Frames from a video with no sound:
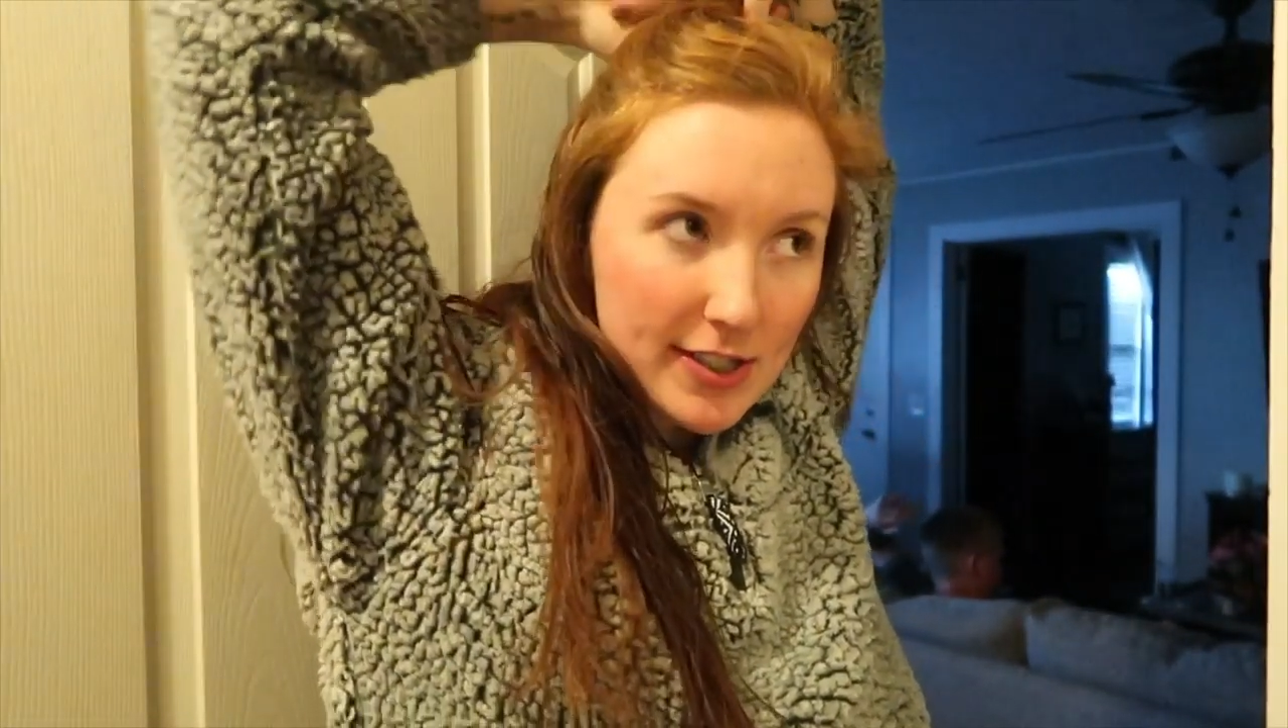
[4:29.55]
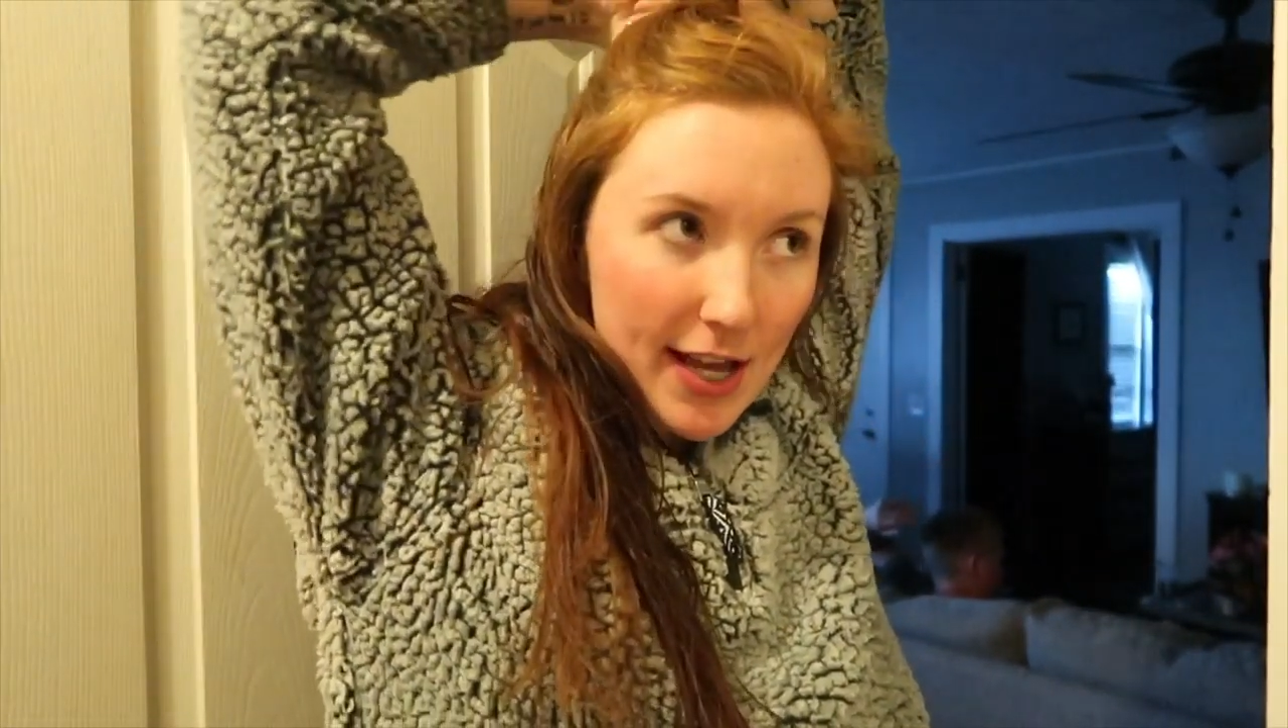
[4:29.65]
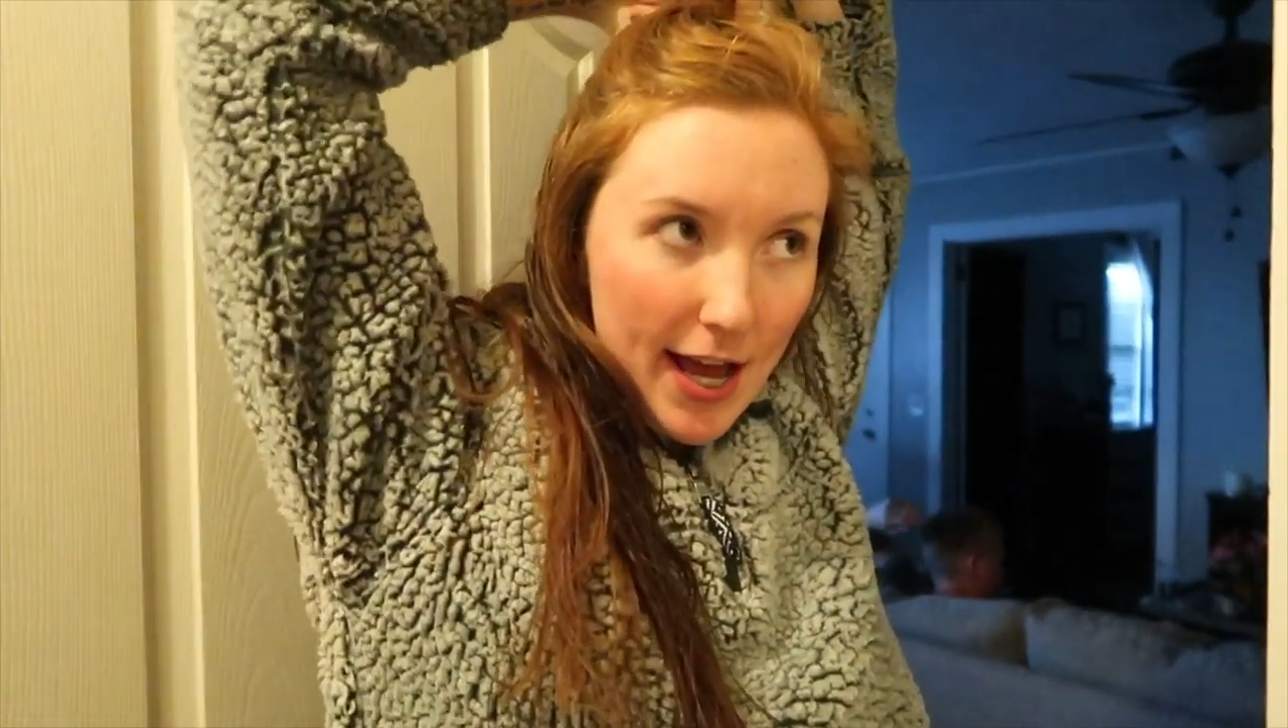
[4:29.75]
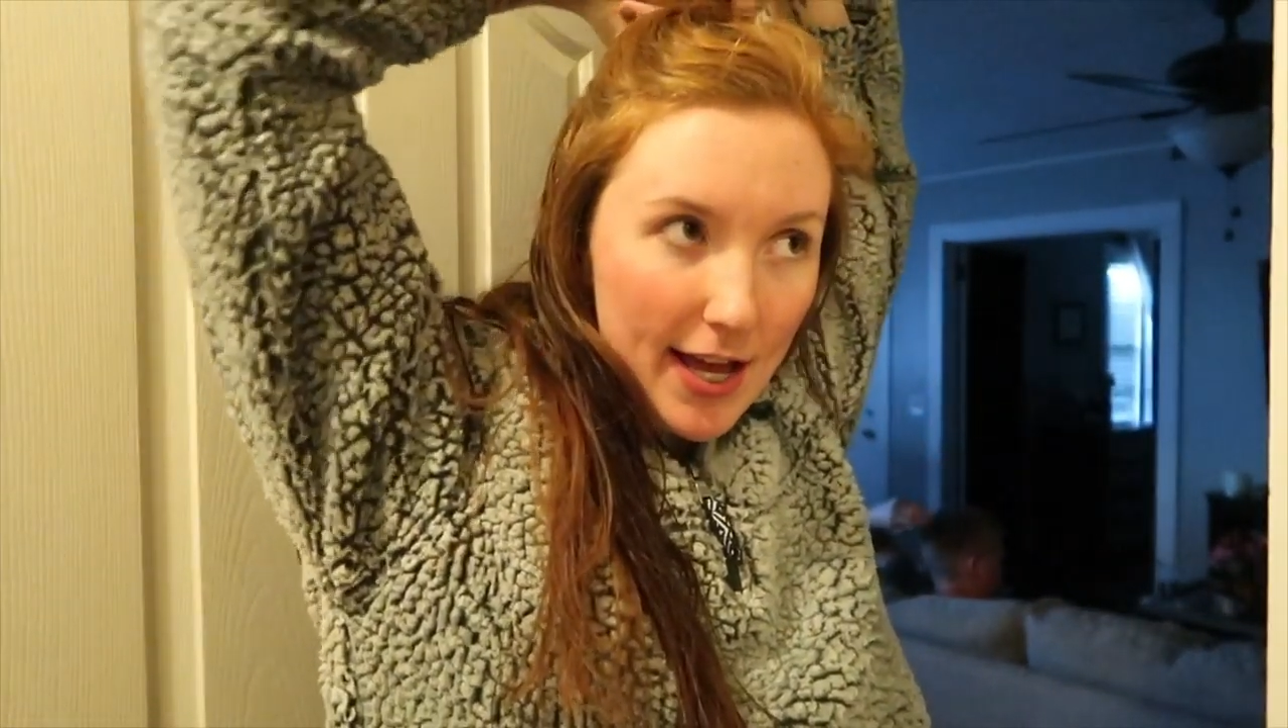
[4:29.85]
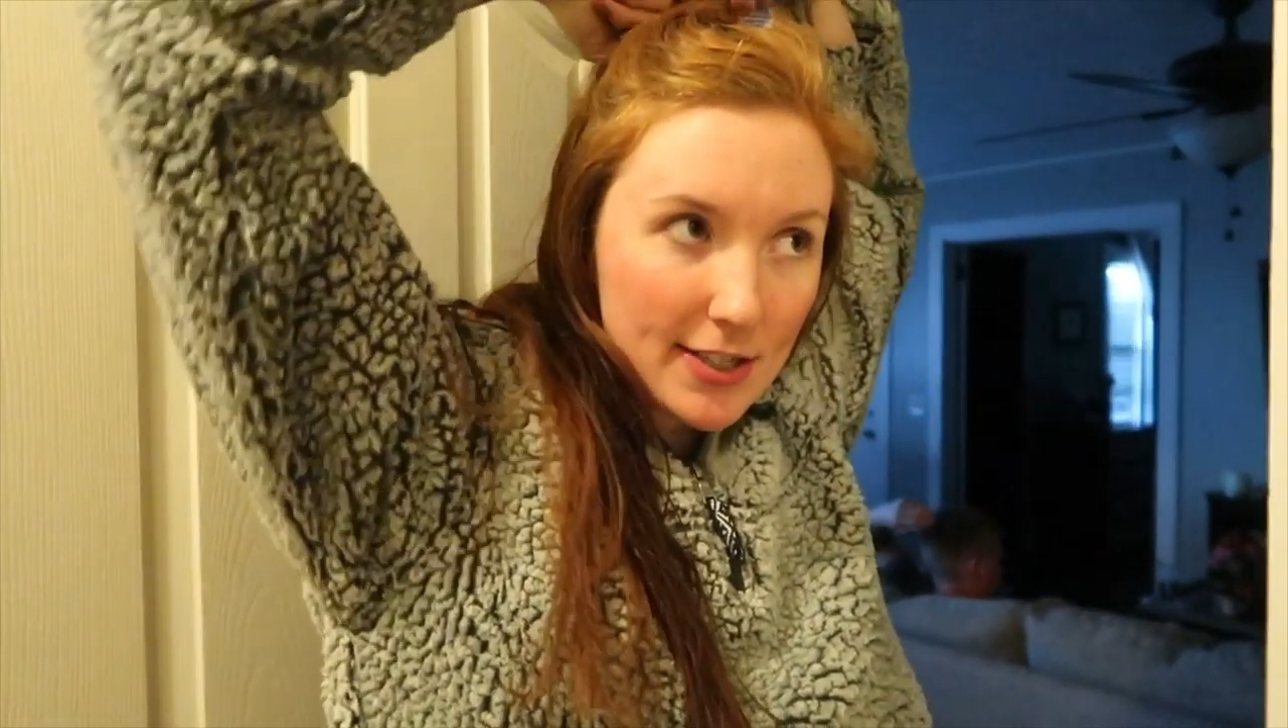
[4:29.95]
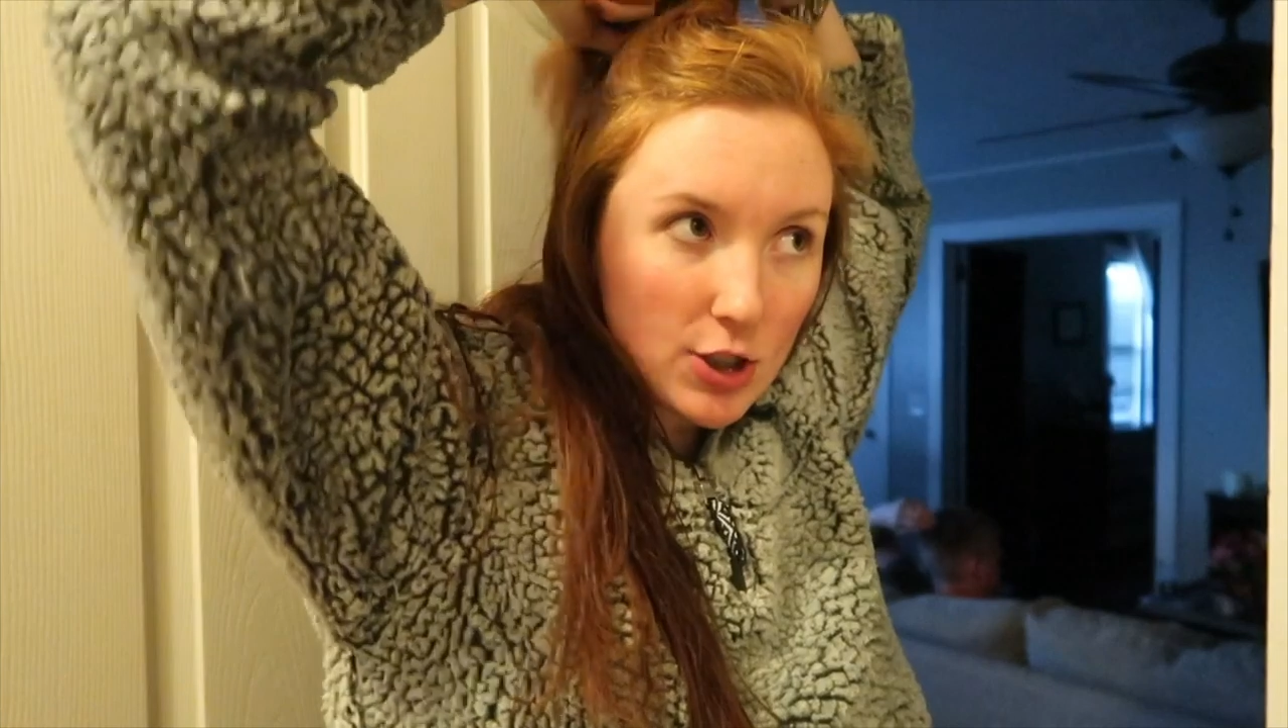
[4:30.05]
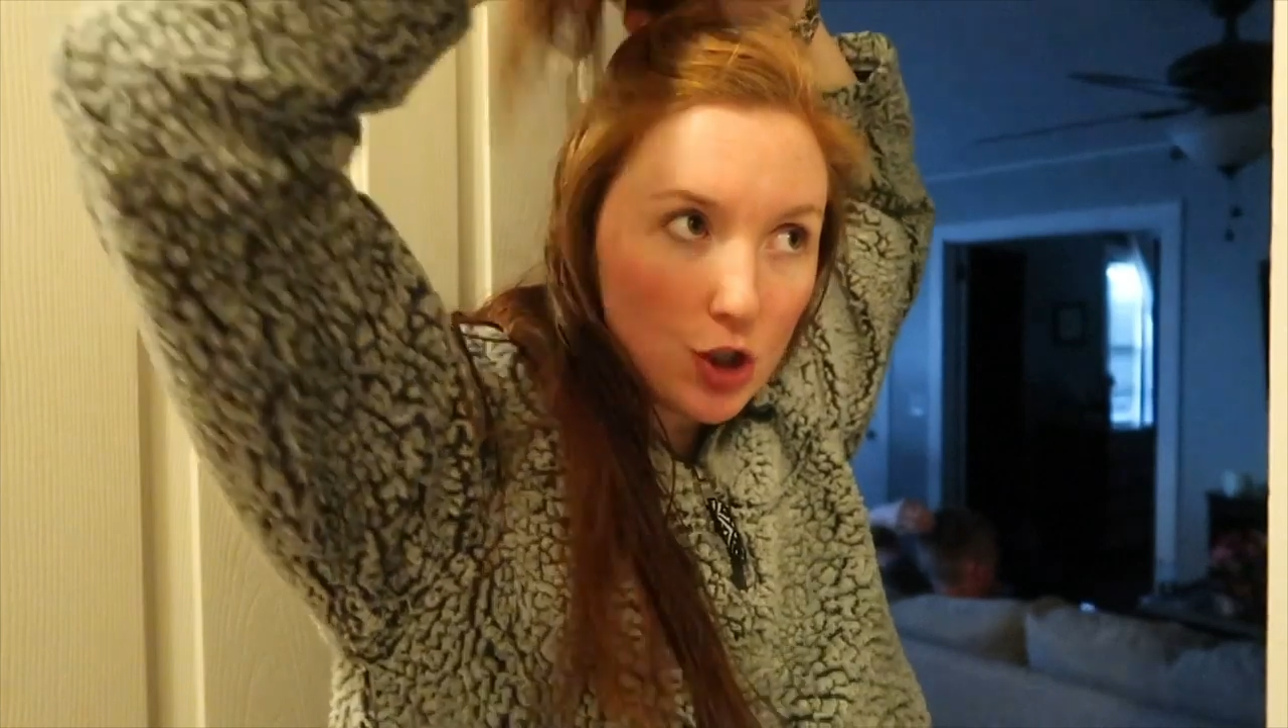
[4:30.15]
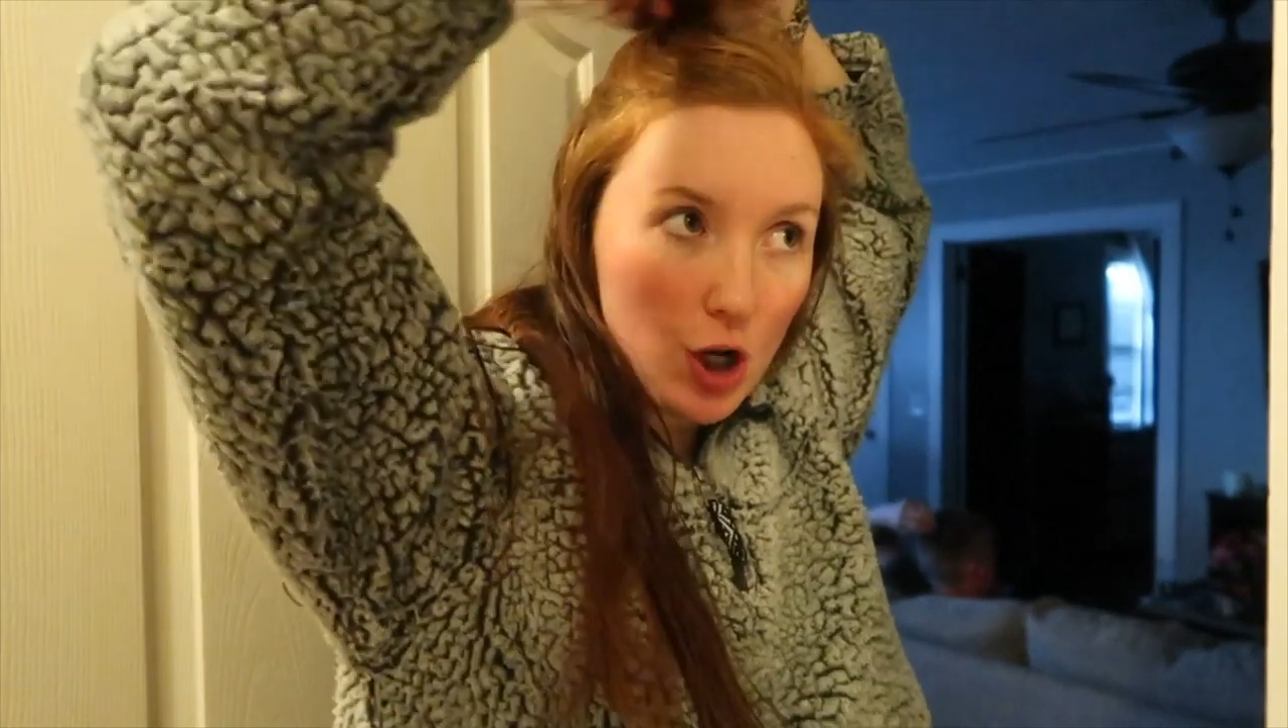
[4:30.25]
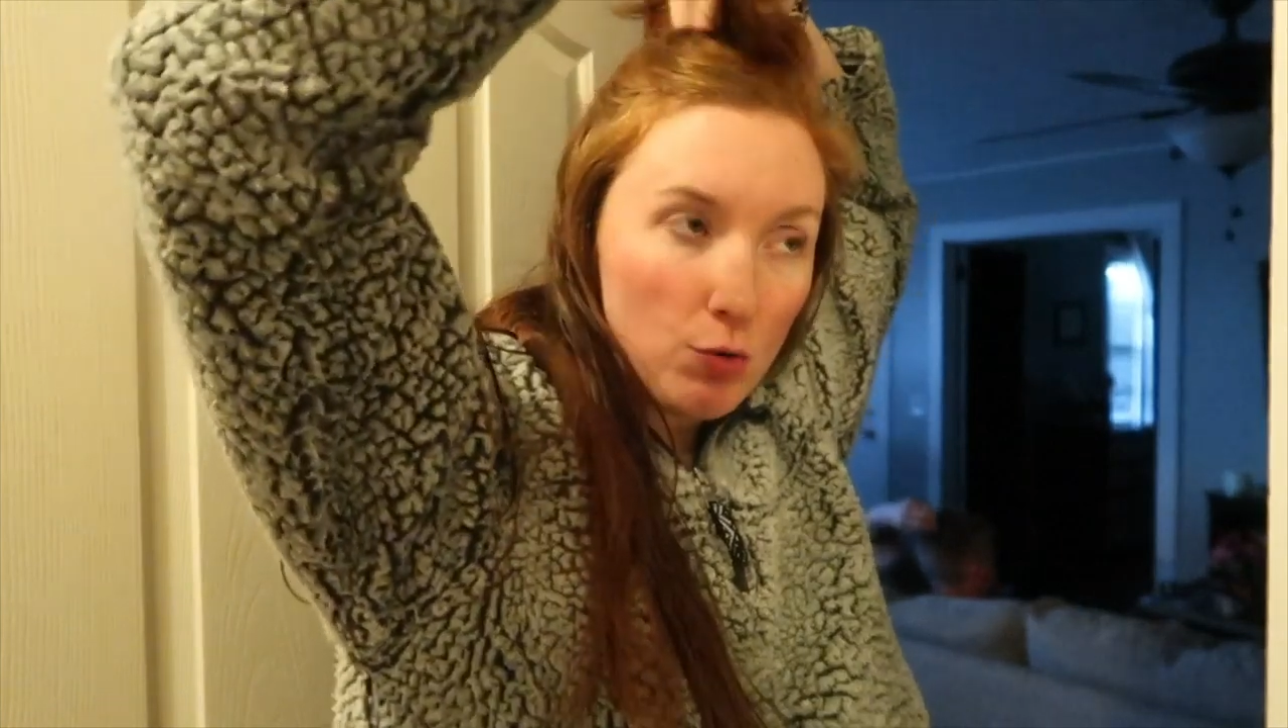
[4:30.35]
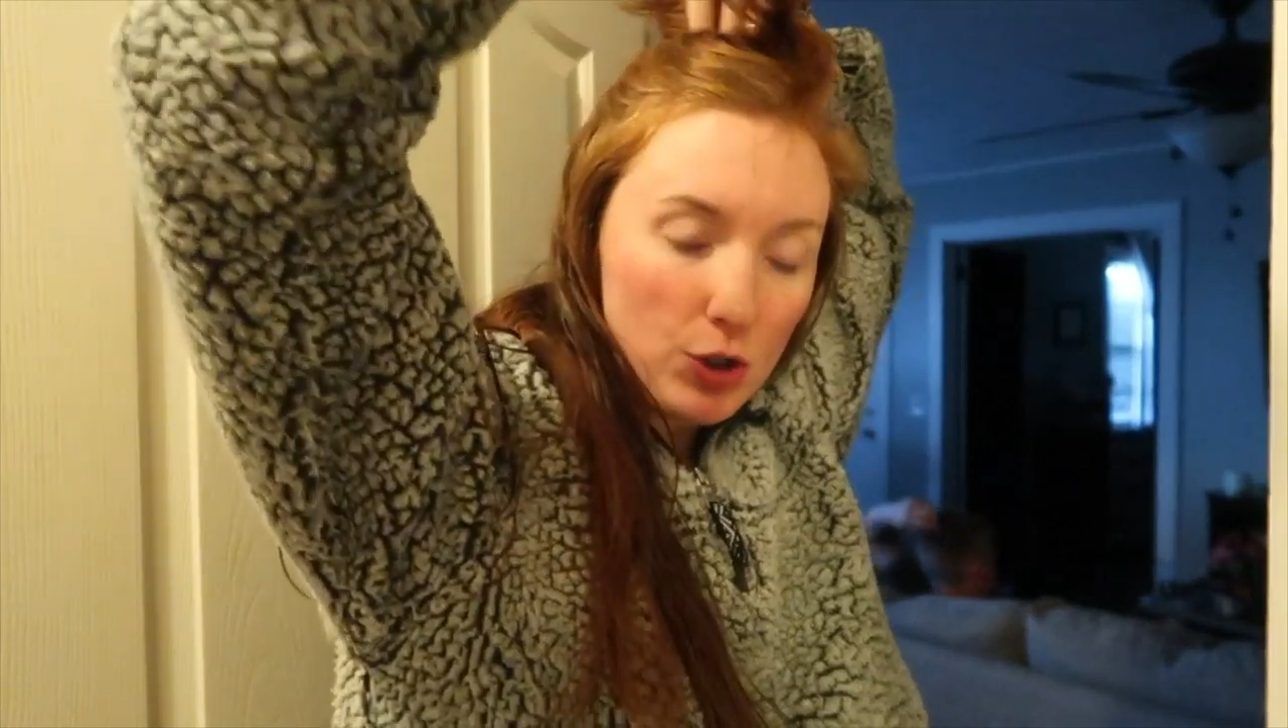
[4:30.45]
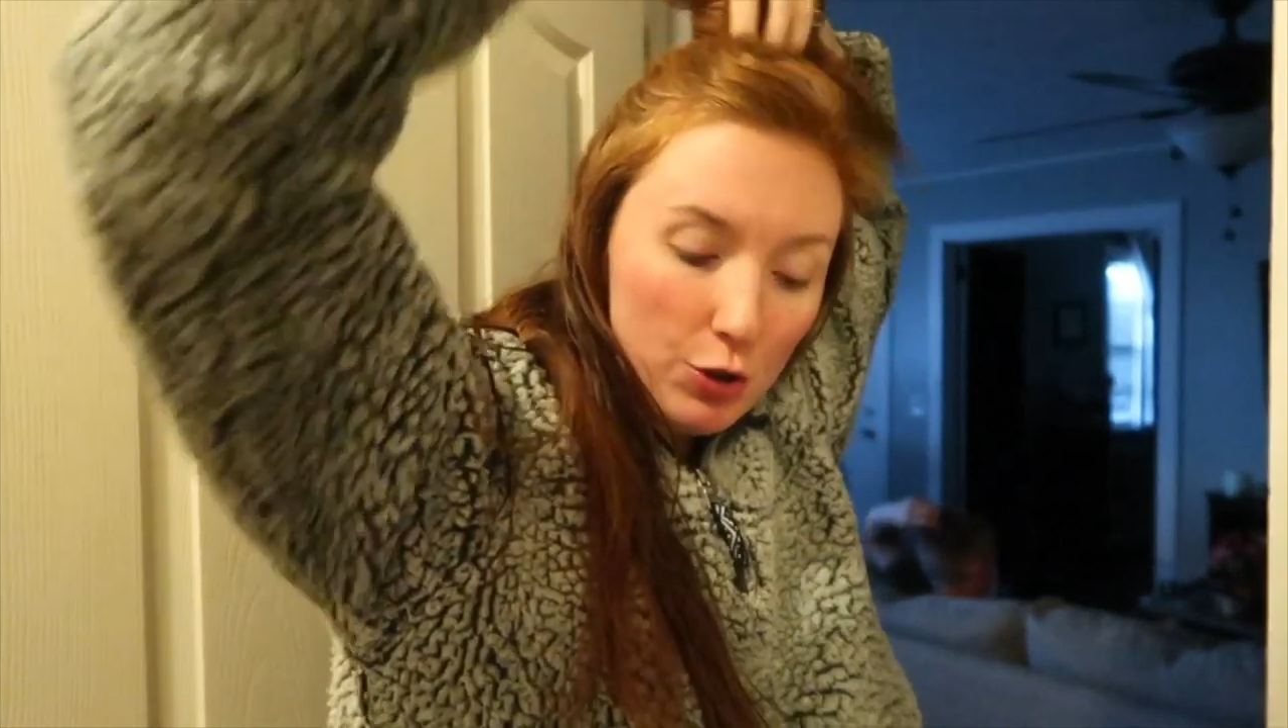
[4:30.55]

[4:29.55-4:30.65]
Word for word: says, don't